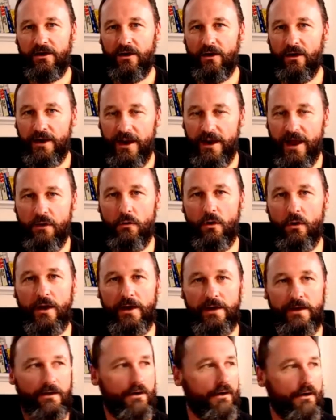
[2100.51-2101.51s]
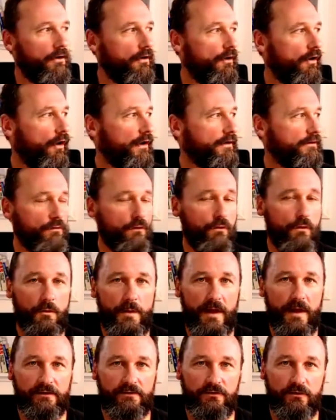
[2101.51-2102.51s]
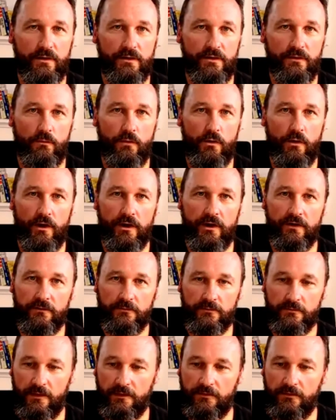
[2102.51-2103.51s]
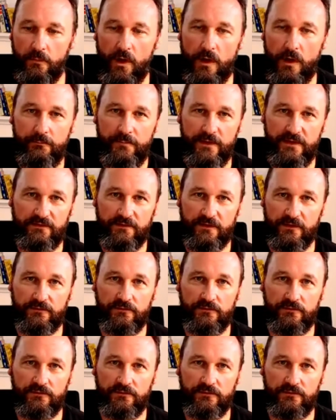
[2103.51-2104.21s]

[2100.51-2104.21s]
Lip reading: I know I talk about doing the work. It's my business.